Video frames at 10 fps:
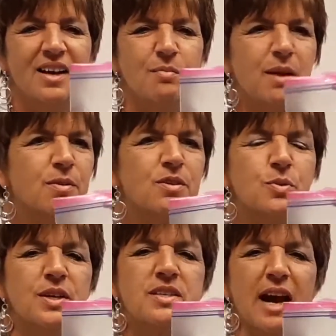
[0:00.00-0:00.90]
Maybe you're
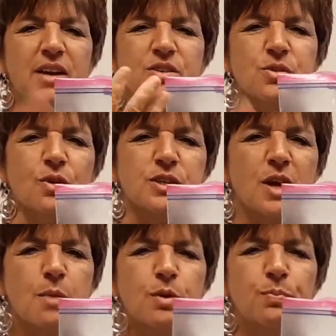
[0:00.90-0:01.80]
doing dinosaurs,
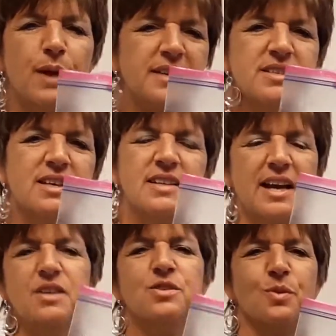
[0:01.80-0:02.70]
put plastic
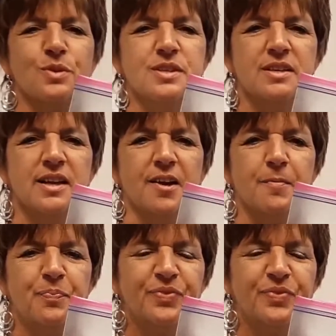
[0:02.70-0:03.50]
dinosaurs in there.